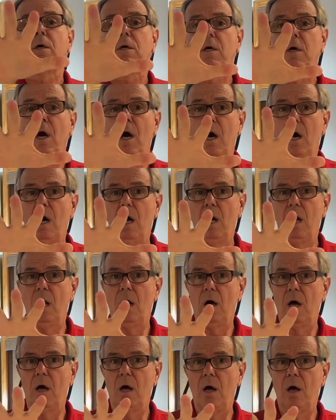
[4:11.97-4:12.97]

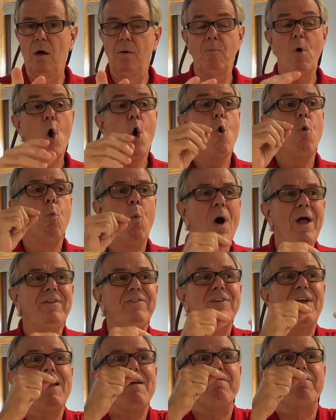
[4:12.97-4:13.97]
Calm.
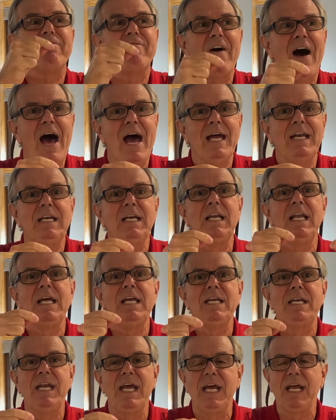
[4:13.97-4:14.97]
Once he
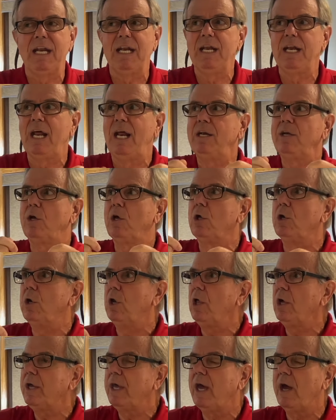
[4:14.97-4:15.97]
finally did it and could
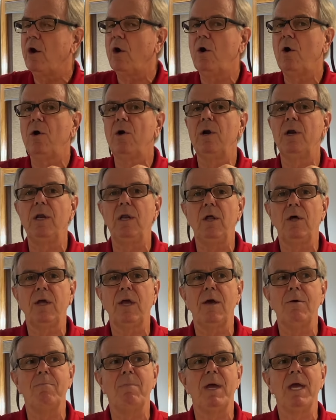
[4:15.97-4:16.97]
look at her and
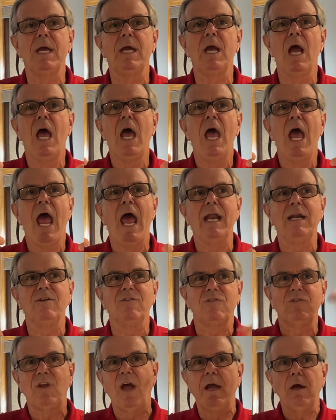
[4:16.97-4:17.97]
look at me and
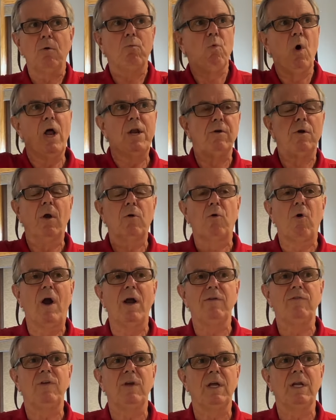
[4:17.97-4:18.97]
his tail wasn't
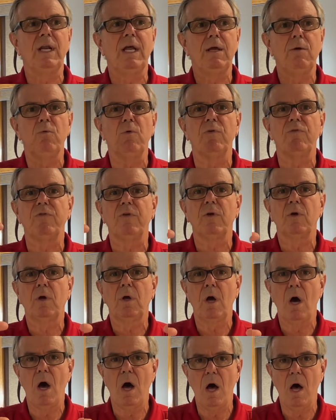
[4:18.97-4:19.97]
crazy and he was
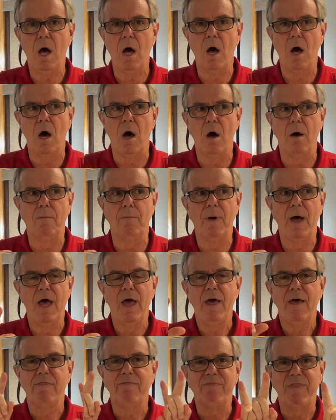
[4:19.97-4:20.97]
calm,
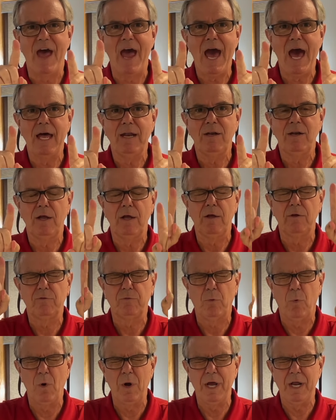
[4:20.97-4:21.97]
that is
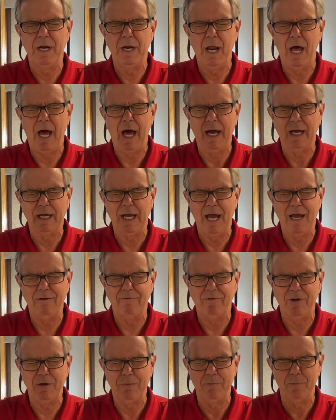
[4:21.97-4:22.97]
when I
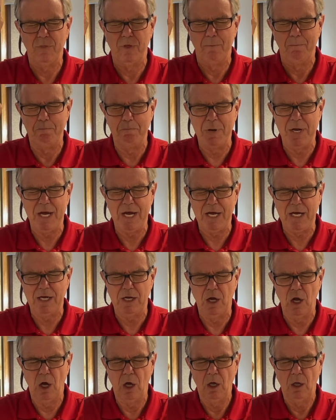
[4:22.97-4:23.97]
gave him the
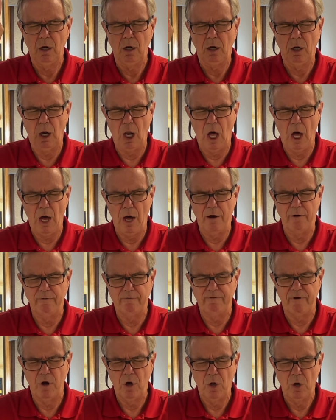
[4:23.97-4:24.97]
big
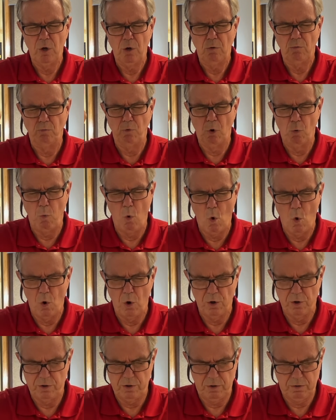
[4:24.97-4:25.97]
love reward.